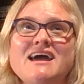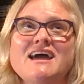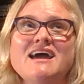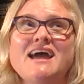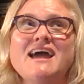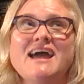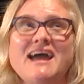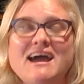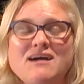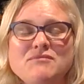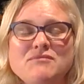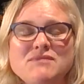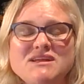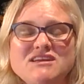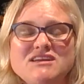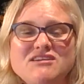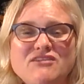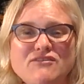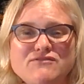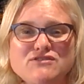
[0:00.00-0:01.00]
how
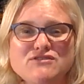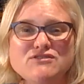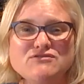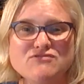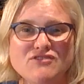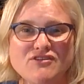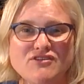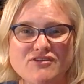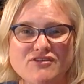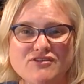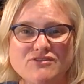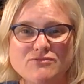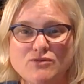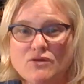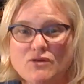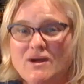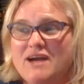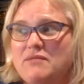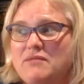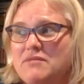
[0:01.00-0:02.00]
many of you know,
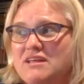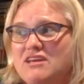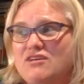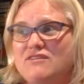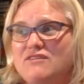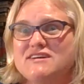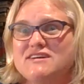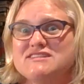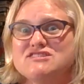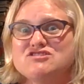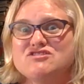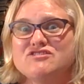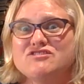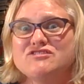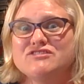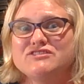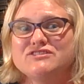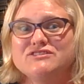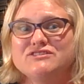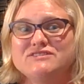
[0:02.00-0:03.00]
or how many of us
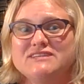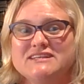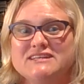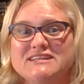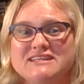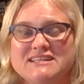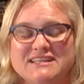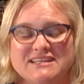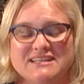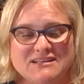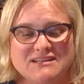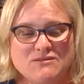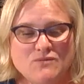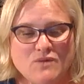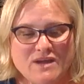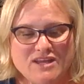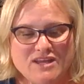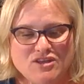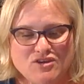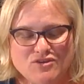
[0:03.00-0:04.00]
know that
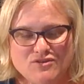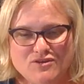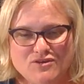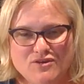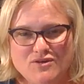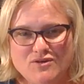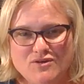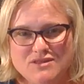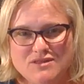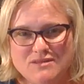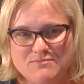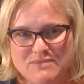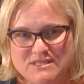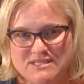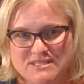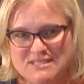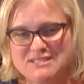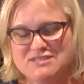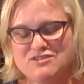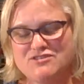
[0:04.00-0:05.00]
when you're the
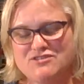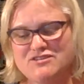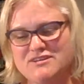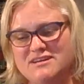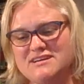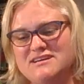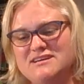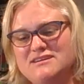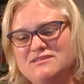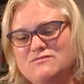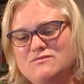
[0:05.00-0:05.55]
business owner,